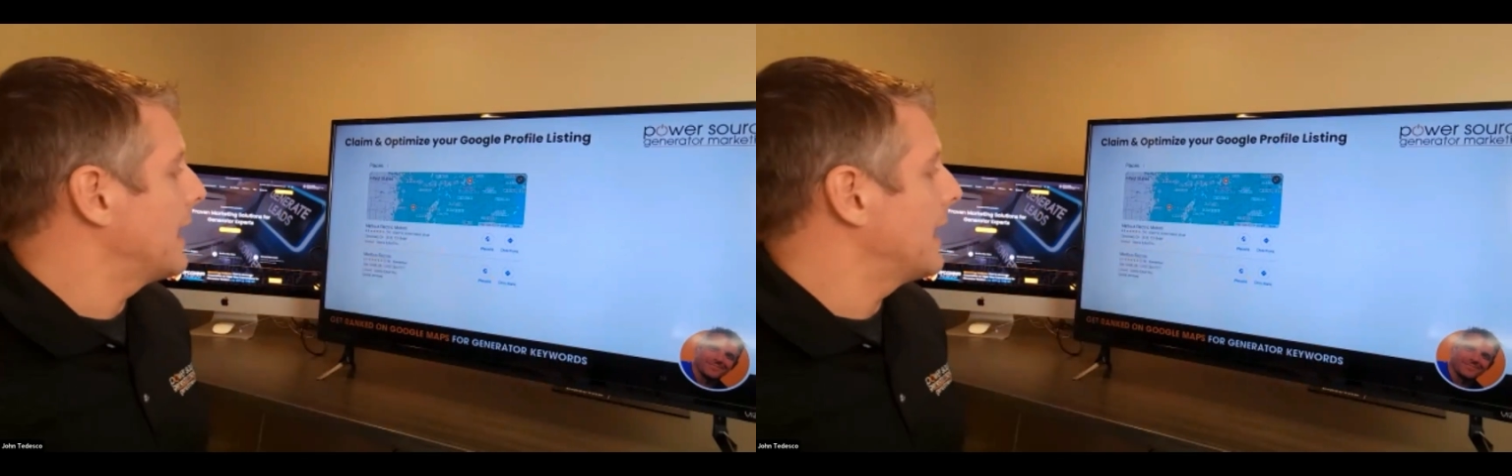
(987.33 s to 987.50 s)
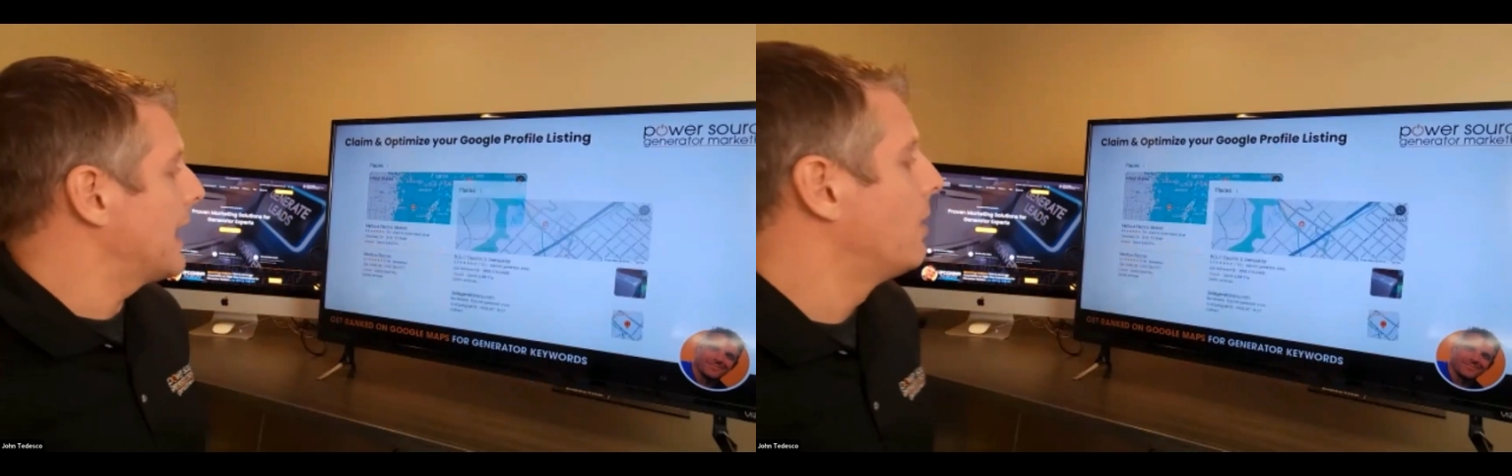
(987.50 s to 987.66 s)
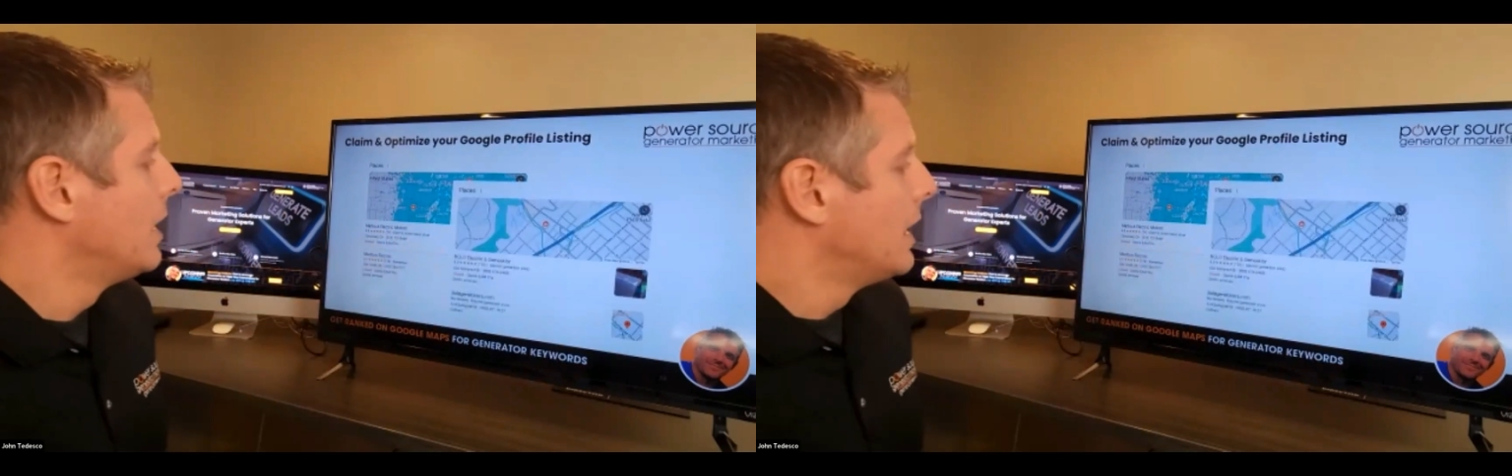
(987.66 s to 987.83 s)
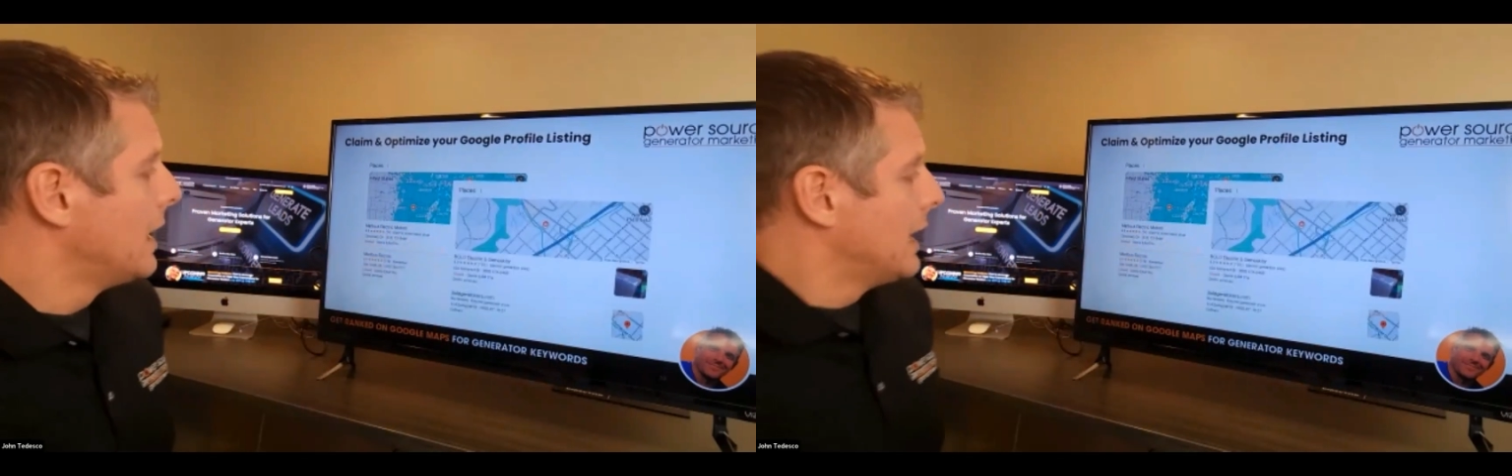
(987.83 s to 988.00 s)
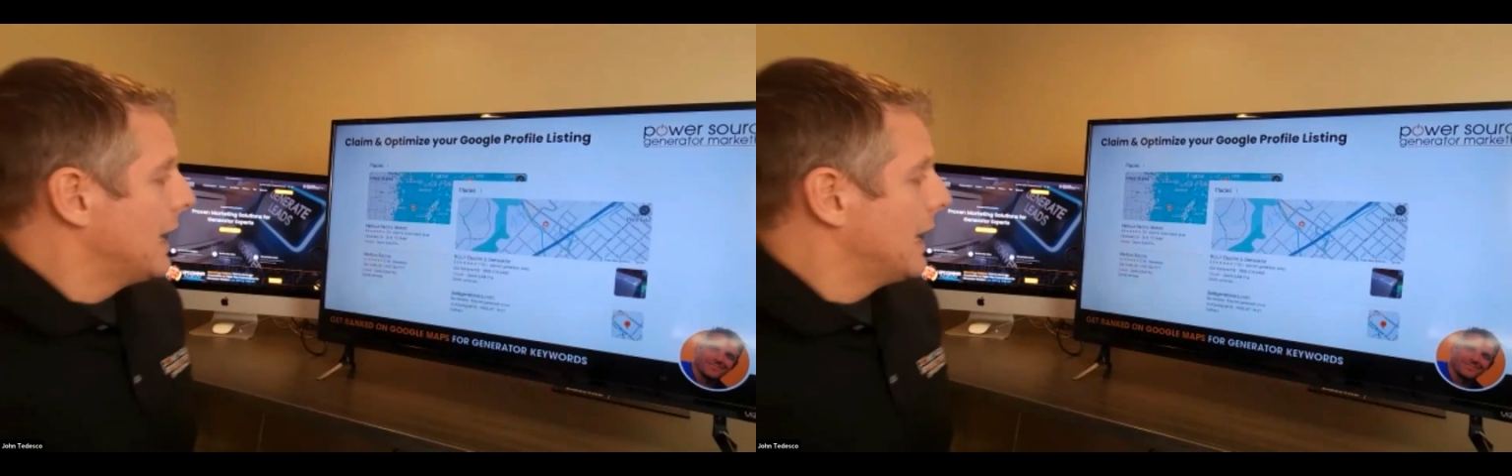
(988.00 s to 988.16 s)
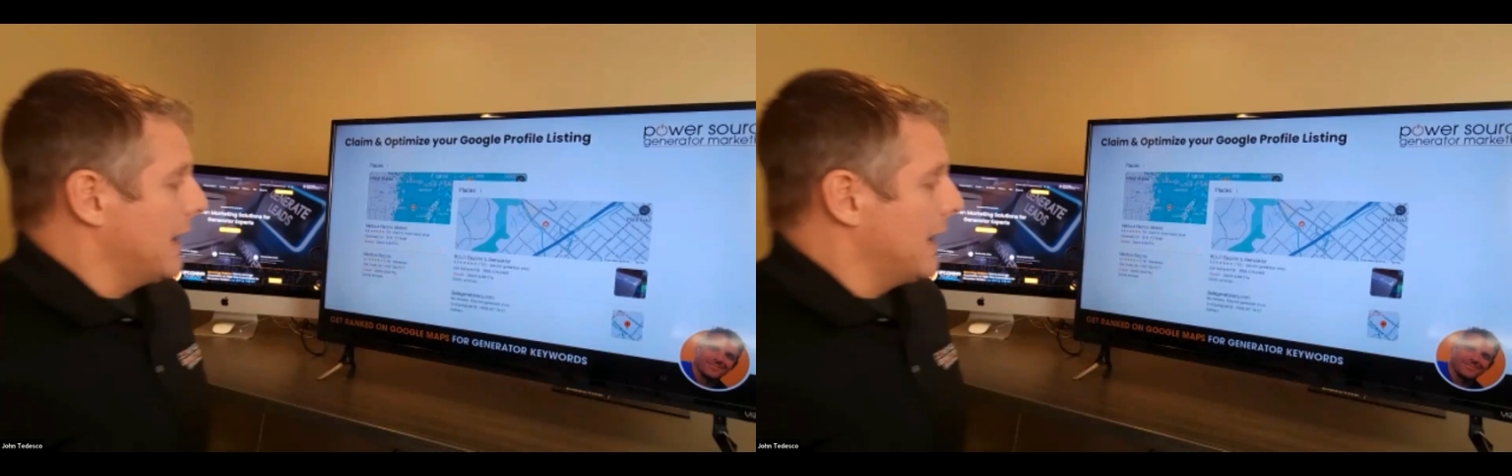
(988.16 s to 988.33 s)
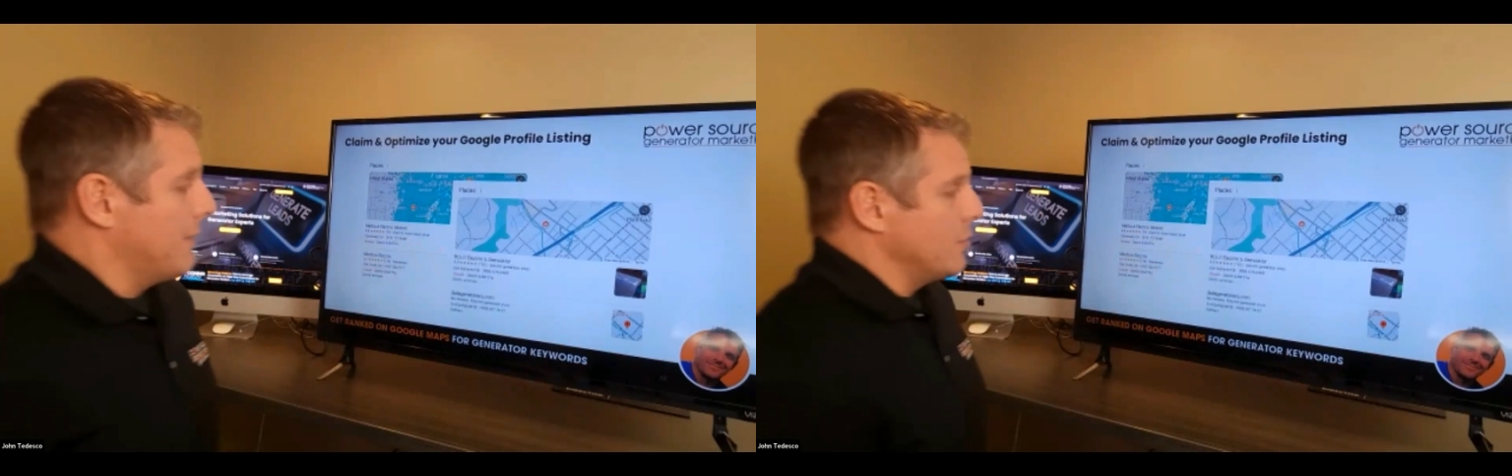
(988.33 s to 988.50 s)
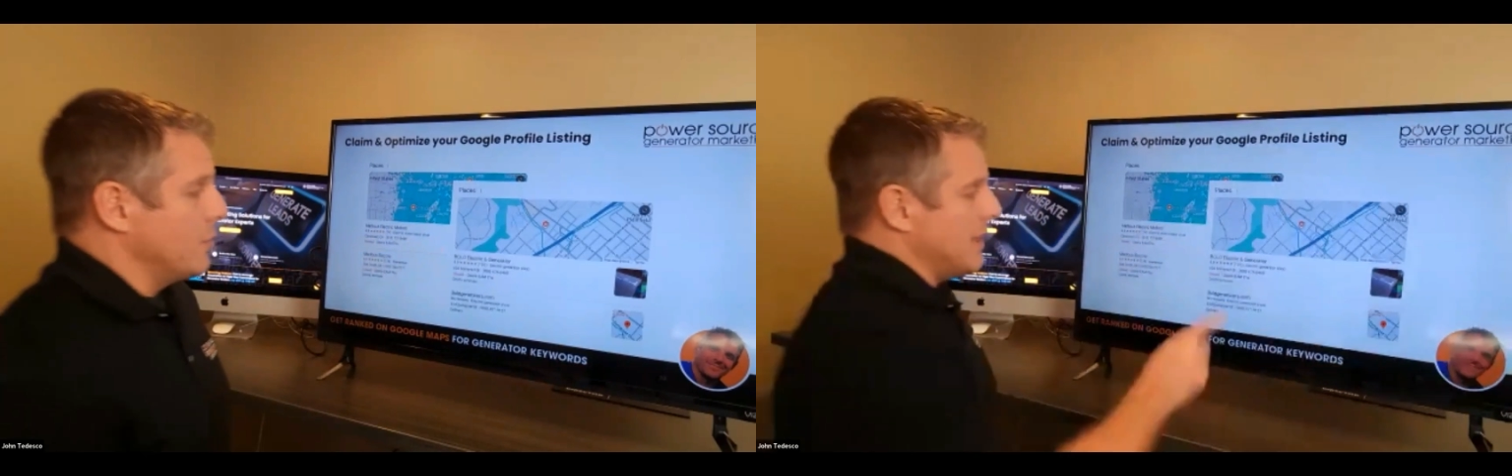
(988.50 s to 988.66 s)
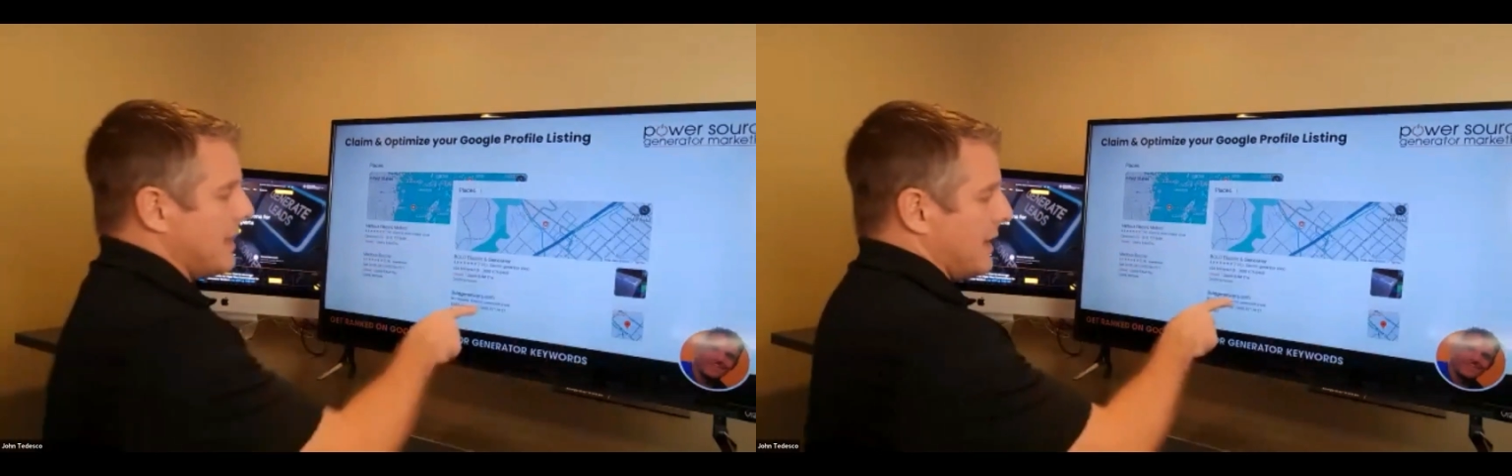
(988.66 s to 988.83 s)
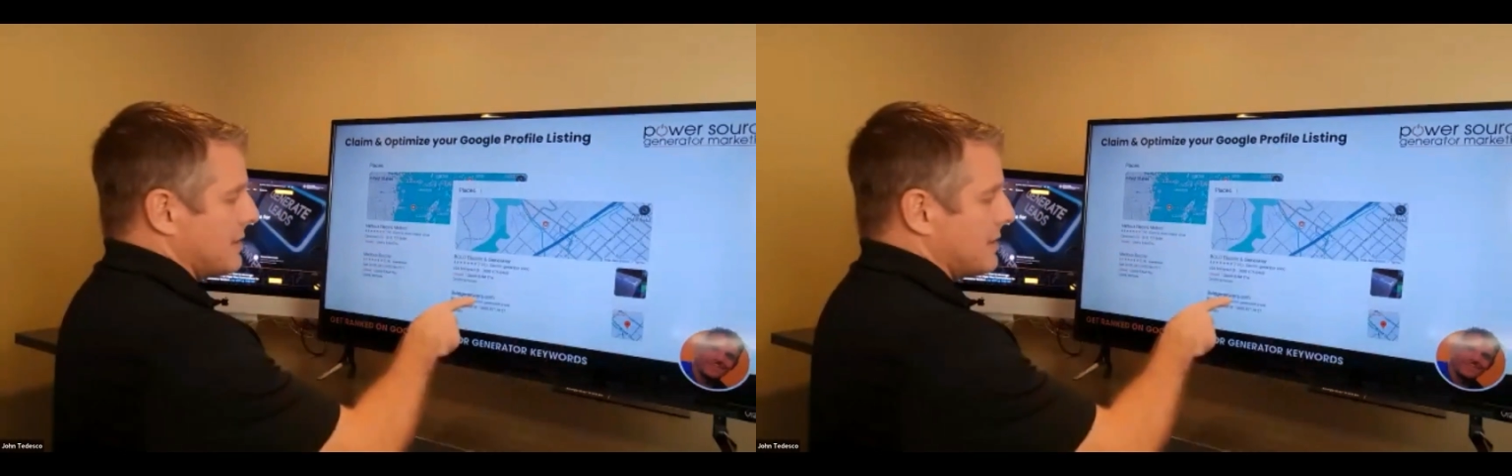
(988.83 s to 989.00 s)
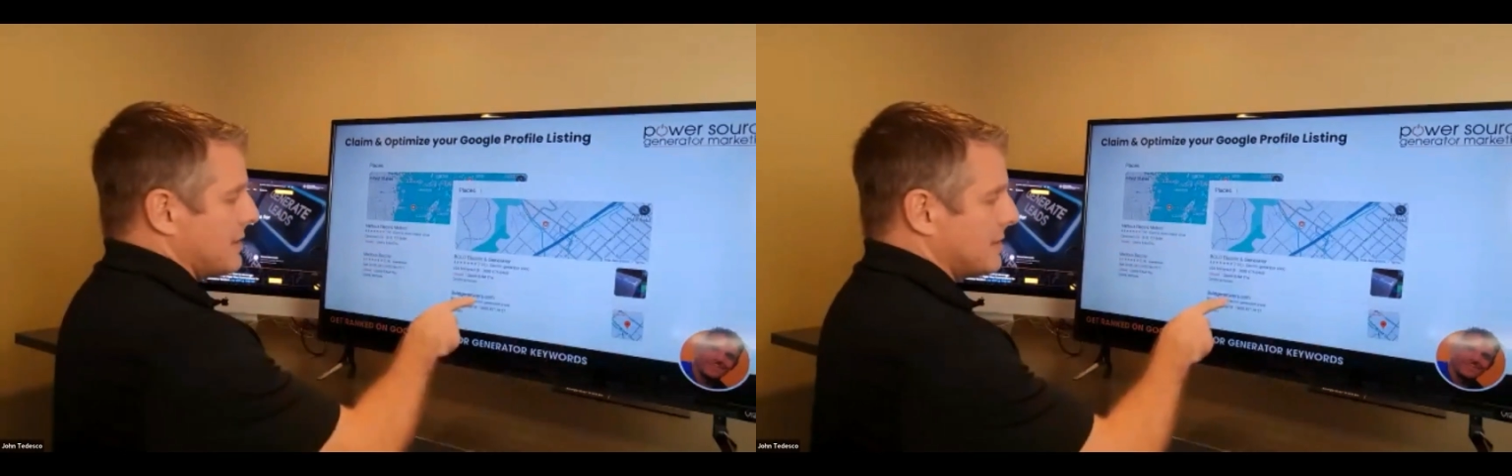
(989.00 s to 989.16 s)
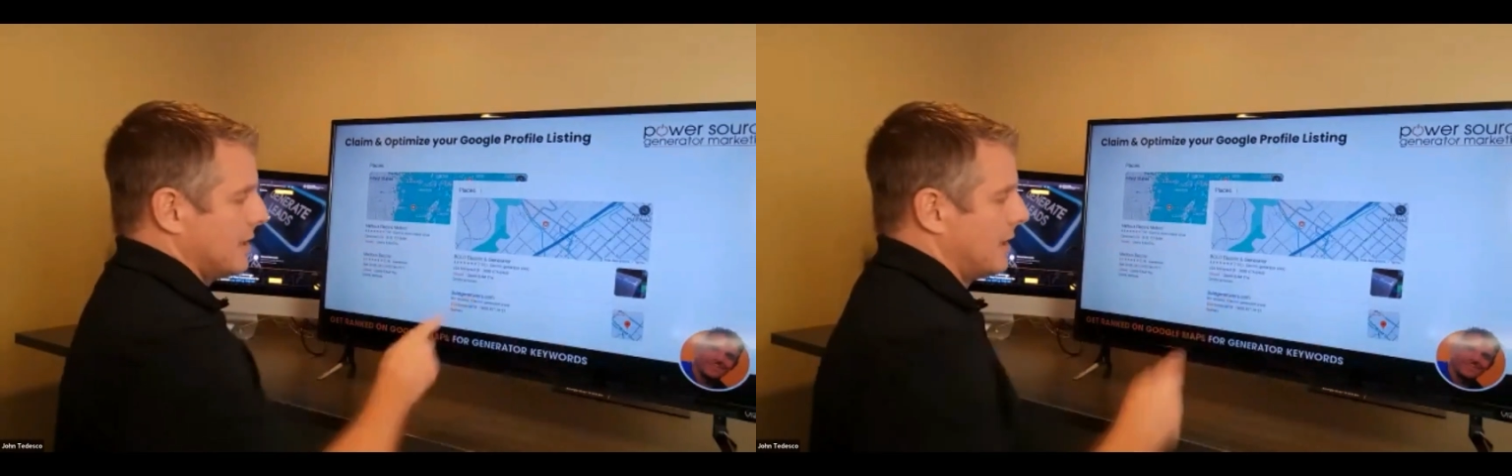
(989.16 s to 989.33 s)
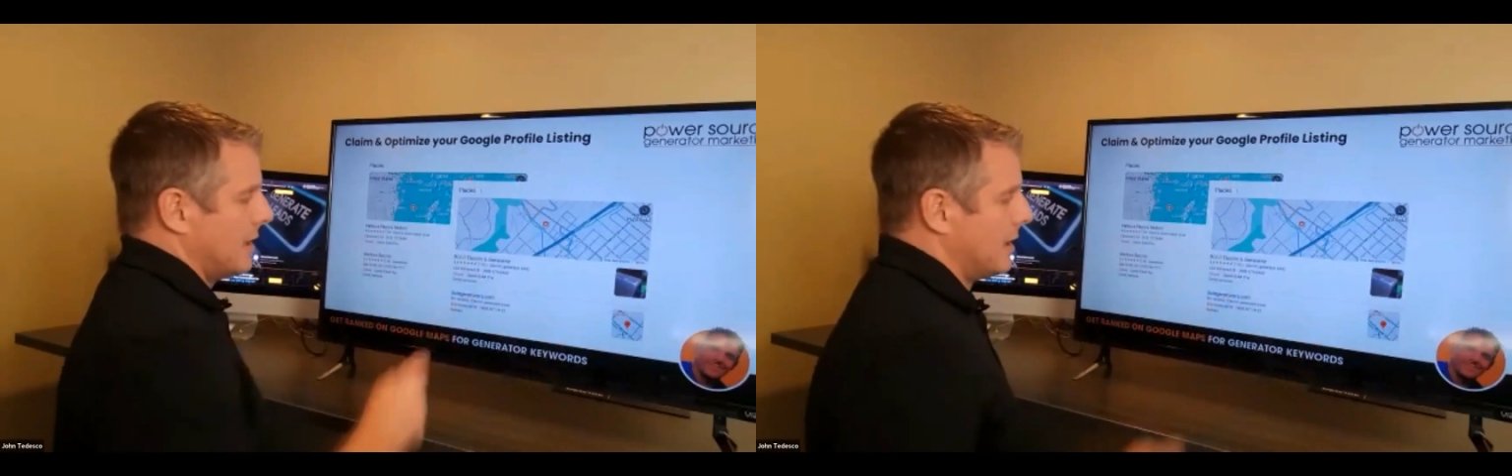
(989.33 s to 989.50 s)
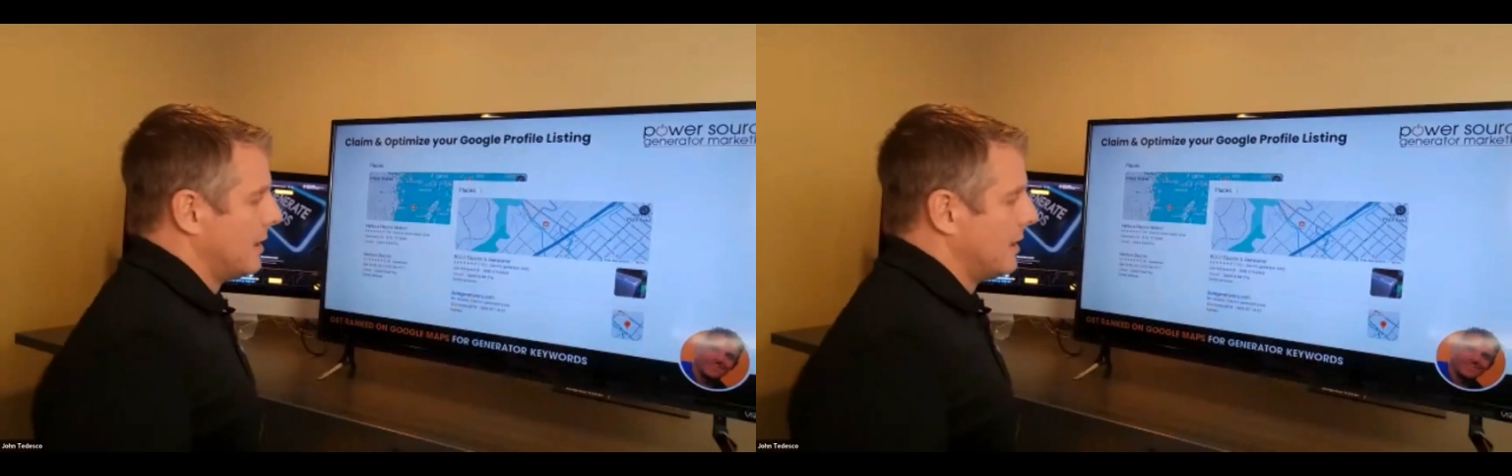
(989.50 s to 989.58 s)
Now, if you see this,